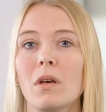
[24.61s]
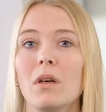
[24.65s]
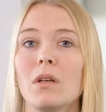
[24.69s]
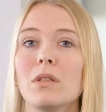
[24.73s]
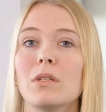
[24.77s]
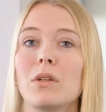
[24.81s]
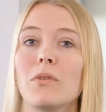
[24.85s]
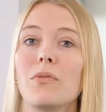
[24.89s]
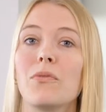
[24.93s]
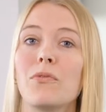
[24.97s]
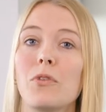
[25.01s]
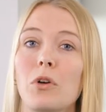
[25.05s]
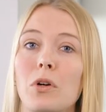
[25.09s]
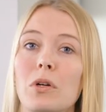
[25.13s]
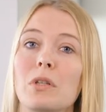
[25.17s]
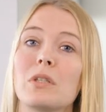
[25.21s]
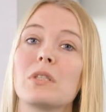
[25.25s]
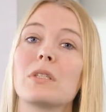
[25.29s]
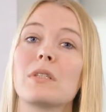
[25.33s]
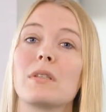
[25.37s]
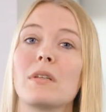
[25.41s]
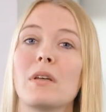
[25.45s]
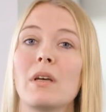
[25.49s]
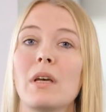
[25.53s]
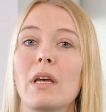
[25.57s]
So
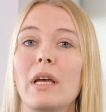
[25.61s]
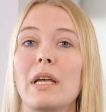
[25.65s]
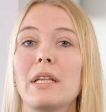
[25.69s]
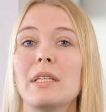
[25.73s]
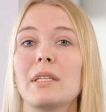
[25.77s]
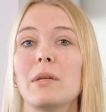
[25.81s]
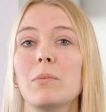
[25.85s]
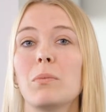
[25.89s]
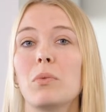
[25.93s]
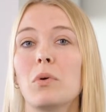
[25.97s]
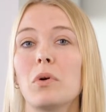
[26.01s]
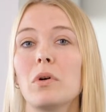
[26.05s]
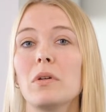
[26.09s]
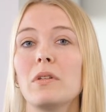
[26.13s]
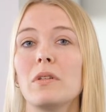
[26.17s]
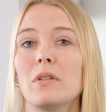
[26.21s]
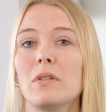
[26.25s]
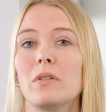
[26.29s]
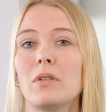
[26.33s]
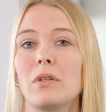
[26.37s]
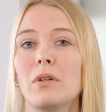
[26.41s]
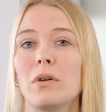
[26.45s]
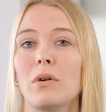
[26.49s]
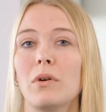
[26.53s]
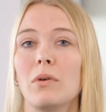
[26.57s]
first, it's important
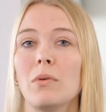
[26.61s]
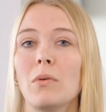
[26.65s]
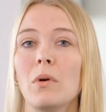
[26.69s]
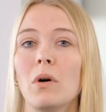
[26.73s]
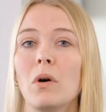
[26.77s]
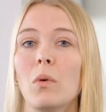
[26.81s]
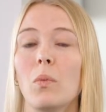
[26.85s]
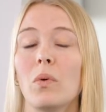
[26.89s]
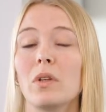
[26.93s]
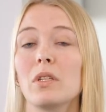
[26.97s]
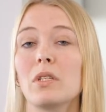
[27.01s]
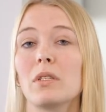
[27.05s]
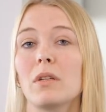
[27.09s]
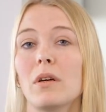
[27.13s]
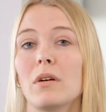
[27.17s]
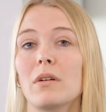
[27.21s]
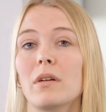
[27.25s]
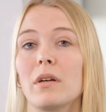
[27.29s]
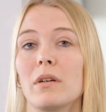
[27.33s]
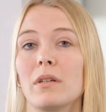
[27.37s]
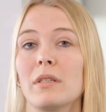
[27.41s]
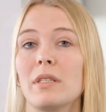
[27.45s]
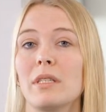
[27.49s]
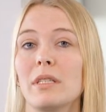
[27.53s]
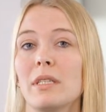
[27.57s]
to know what
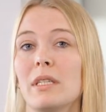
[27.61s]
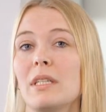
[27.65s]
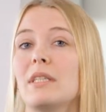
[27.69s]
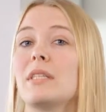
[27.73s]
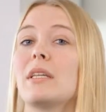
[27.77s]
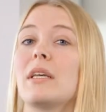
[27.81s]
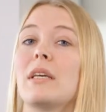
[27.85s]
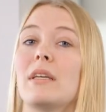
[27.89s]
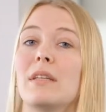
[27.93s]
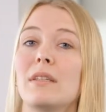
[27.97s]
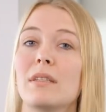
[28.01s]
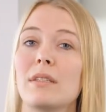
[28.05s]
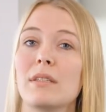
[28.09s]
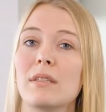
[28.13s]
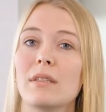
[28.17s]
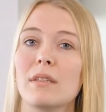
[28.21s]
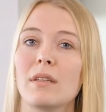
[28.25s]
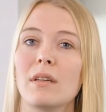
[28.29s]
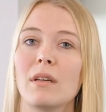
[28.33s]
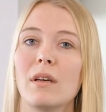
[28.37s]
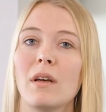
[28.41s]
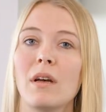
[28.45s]
Stargardt disease is.